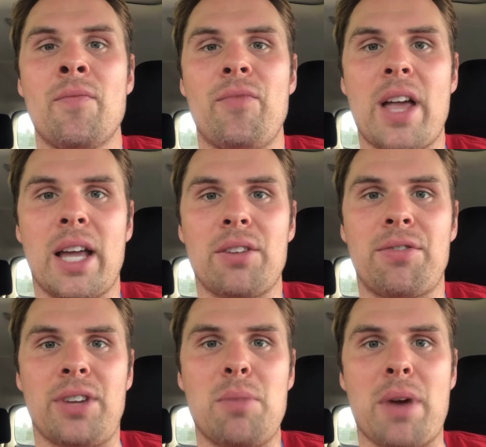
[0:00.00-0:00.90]
negative
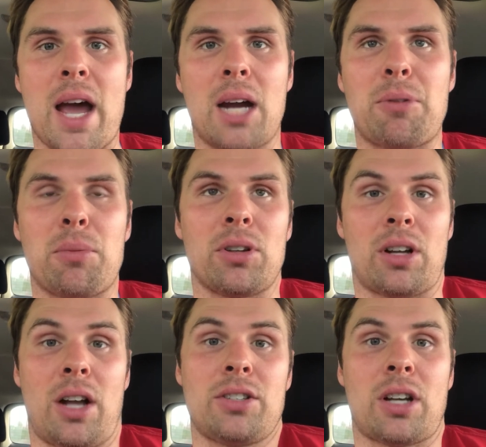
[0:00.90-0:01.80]
feedback. People are
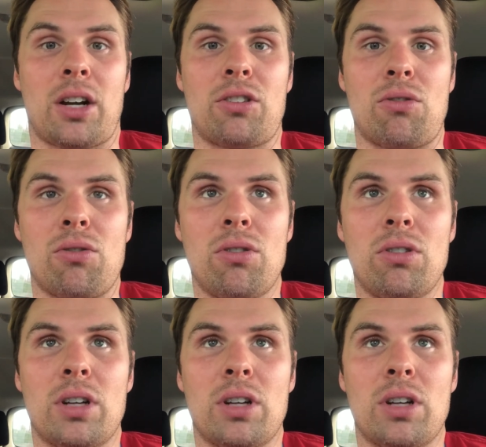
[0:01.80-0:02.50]
like, oh, that's kind of cool.